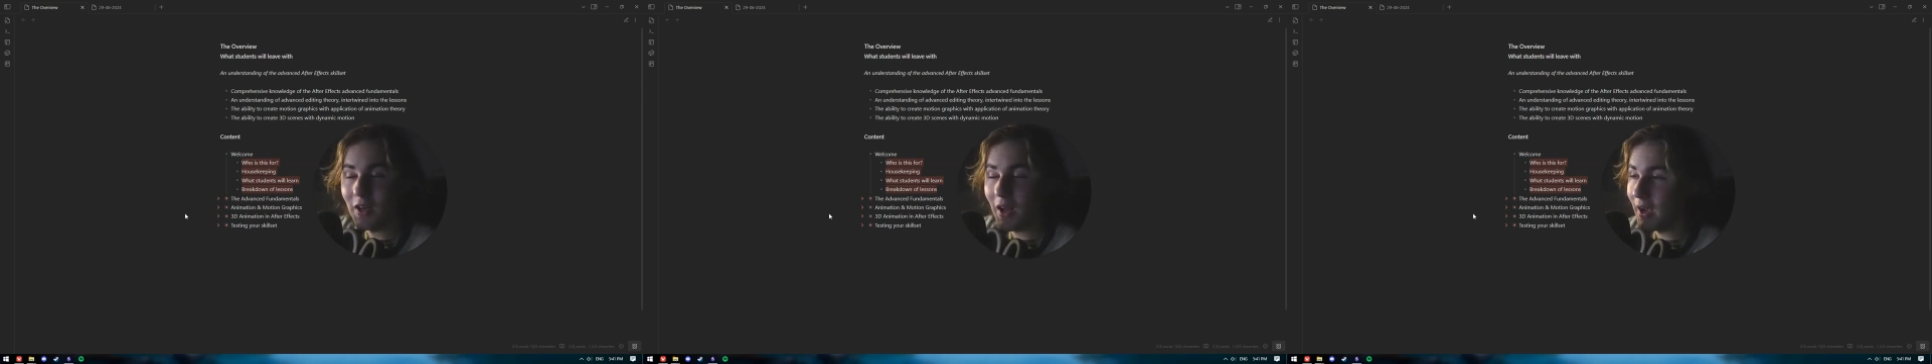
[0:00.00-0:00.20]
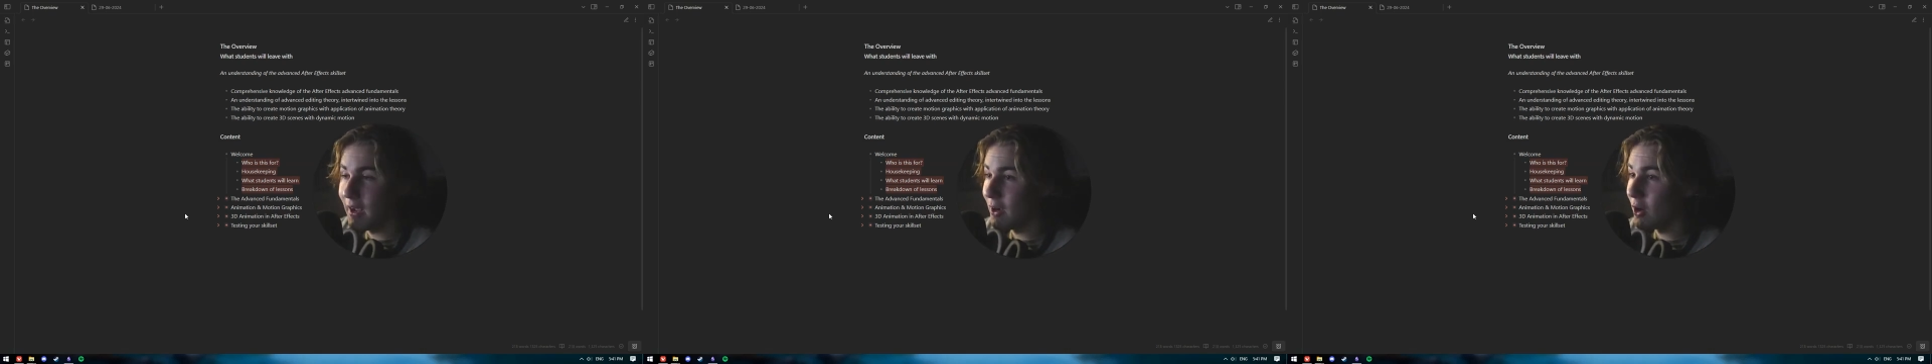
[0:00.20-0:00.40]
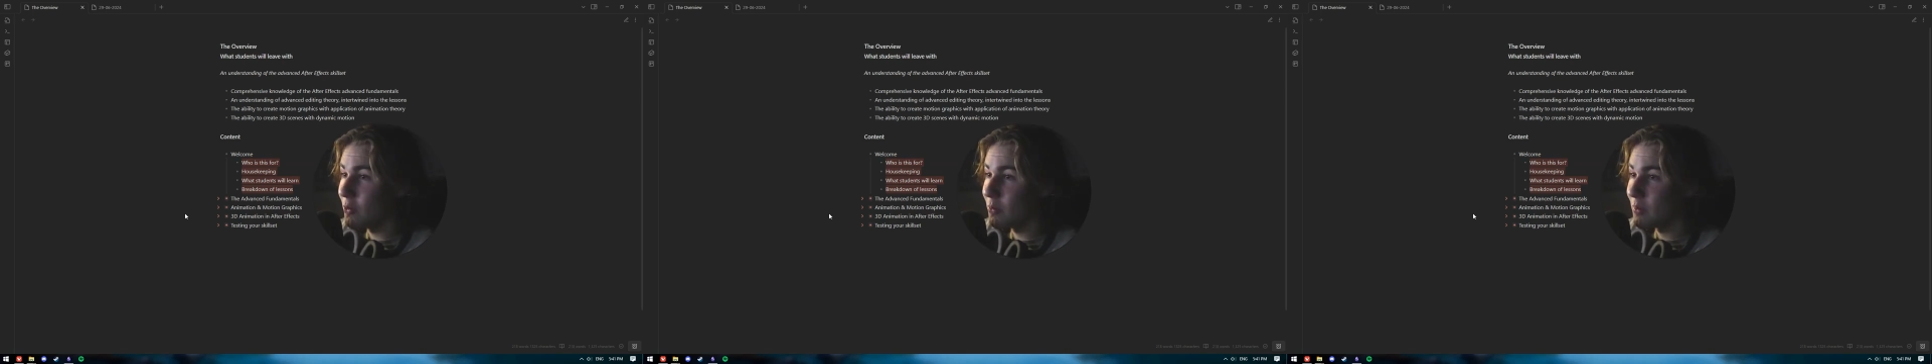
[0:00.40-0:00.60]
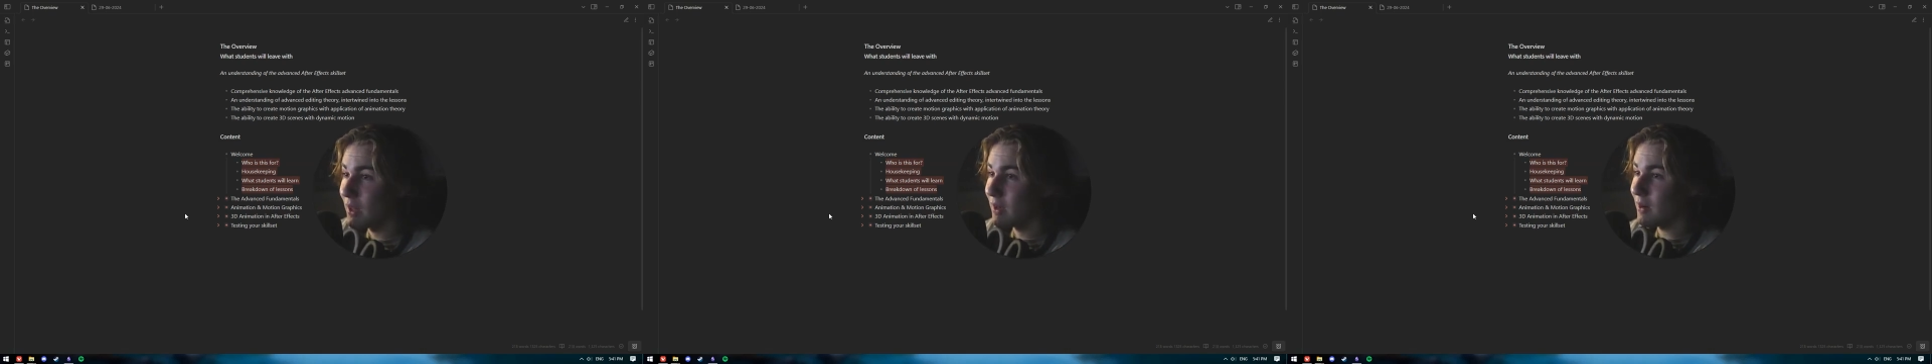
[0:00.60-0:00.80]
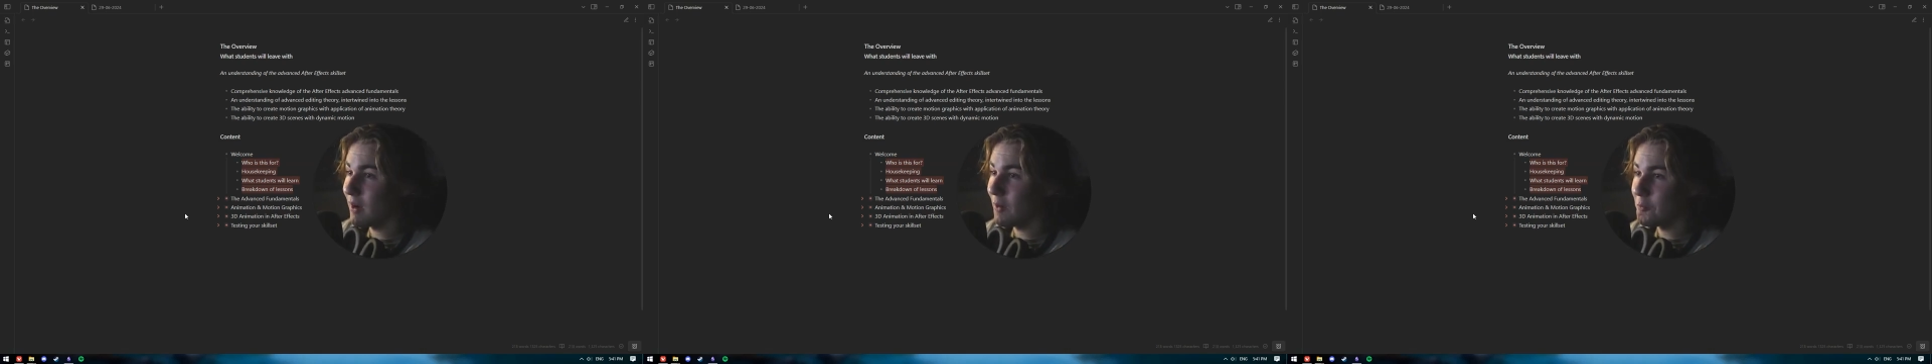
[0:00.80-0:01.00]
I hope that
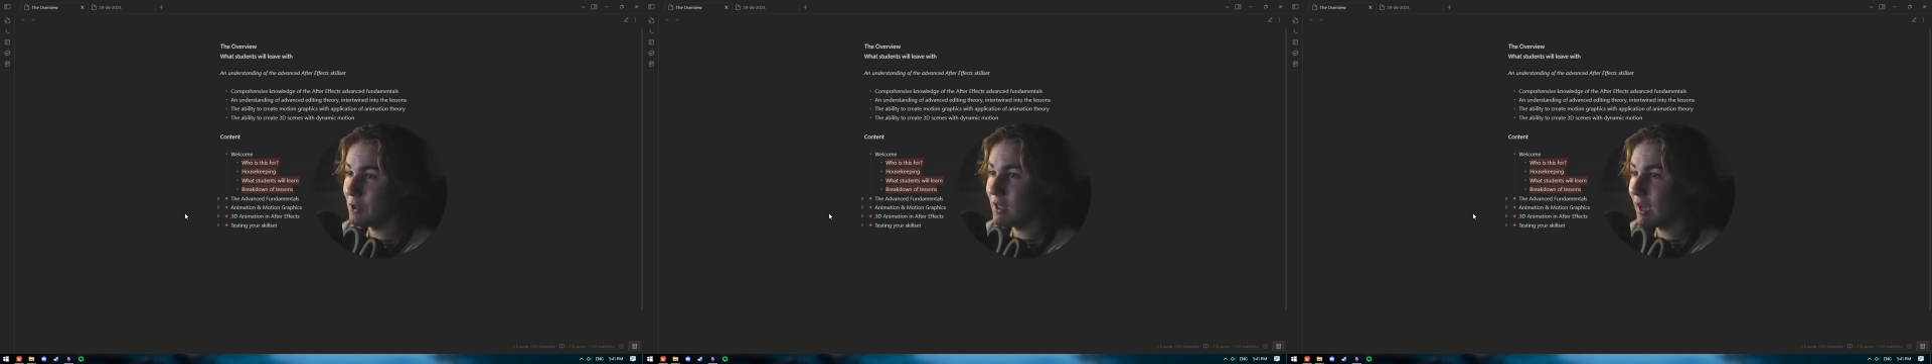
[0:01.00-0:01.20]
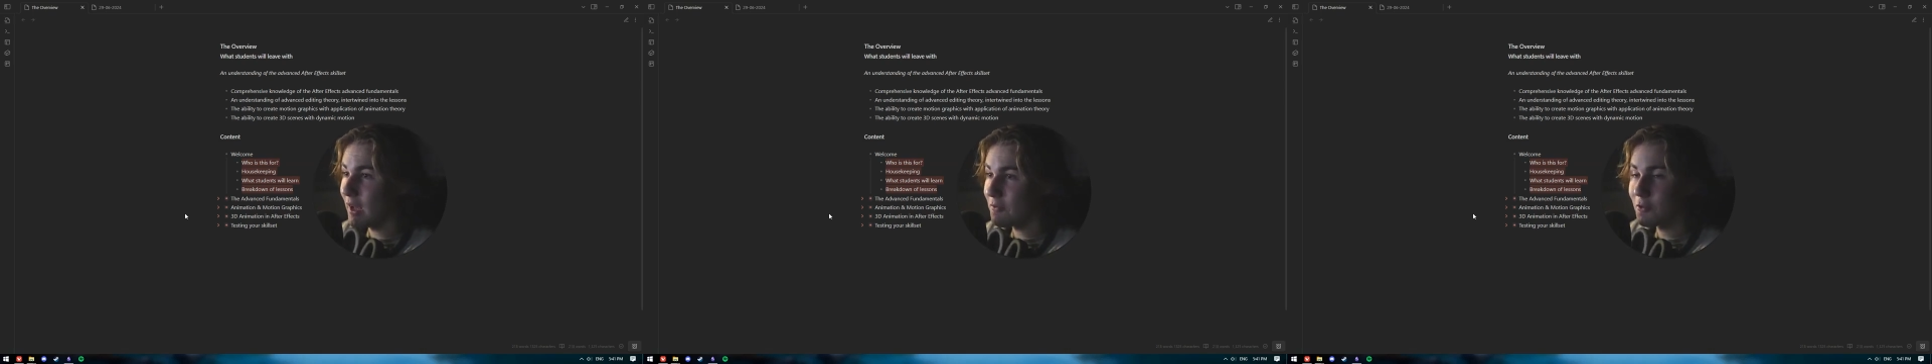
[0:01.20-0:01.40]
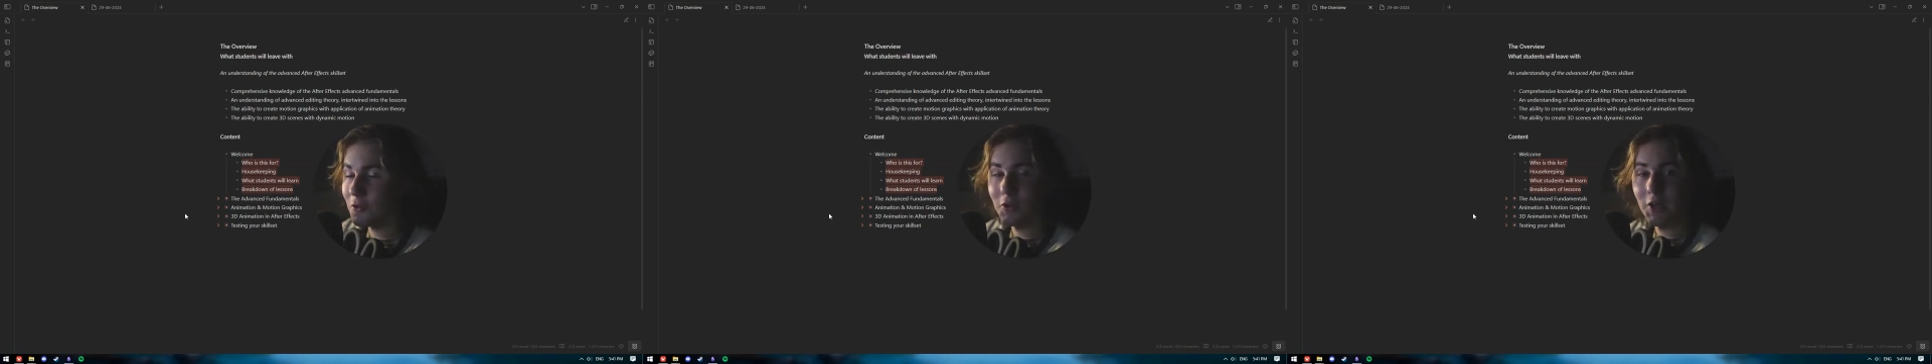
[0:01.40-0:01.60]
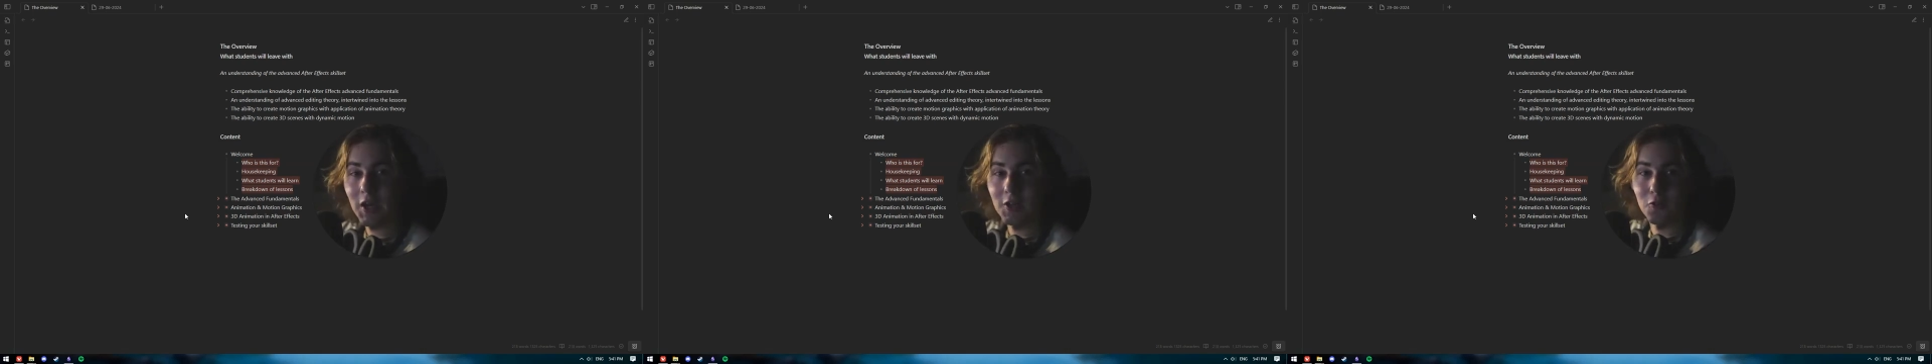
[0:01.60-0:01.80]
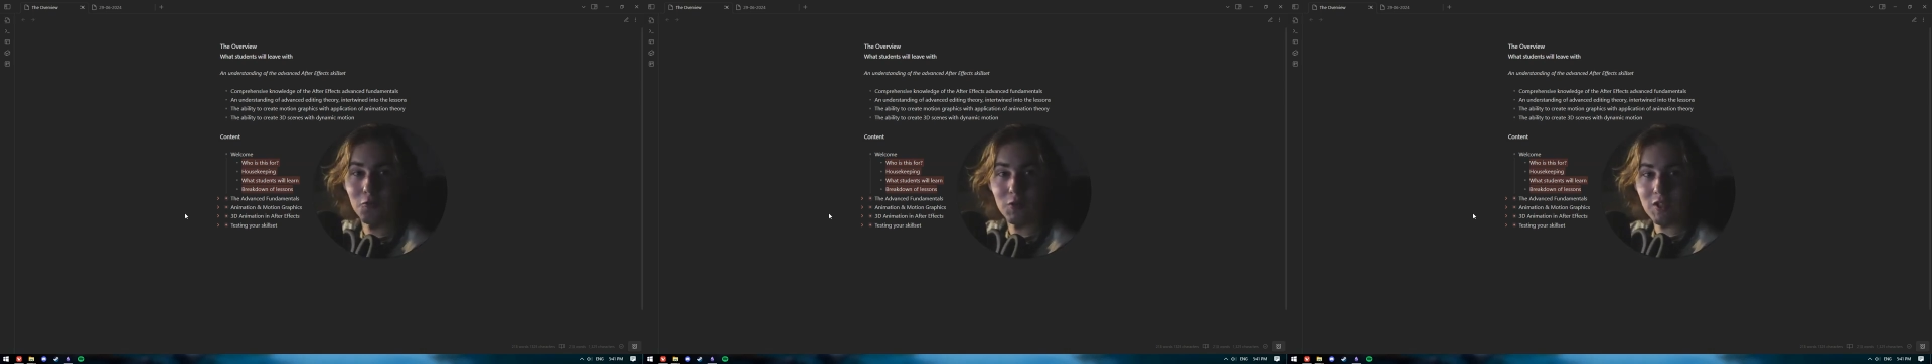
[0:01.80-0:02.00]
we have created
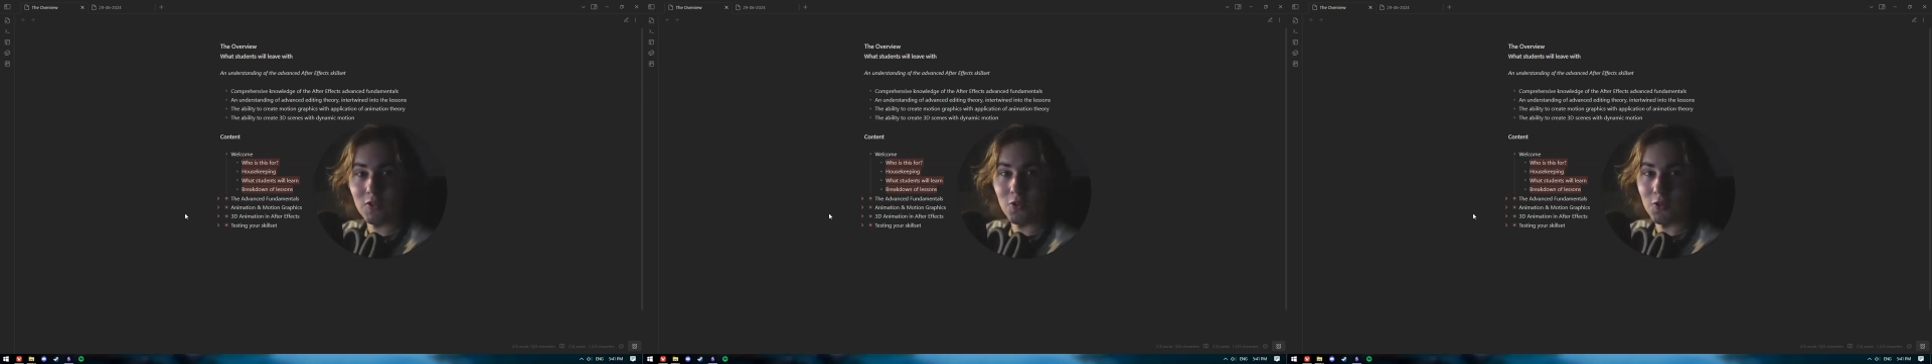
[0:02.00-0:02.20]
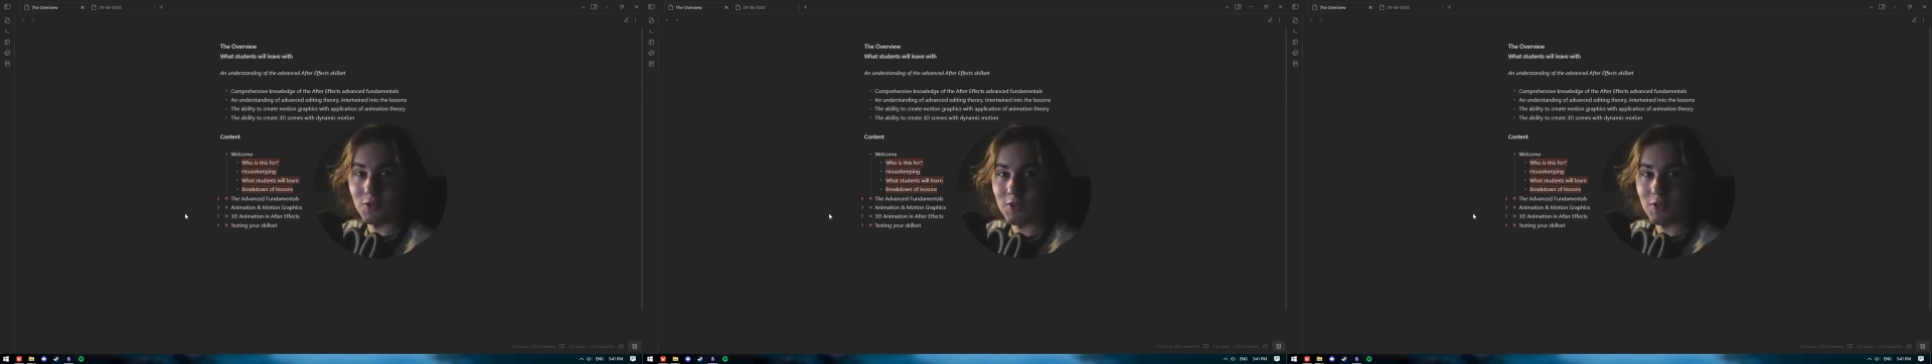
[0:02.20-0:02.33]
a resource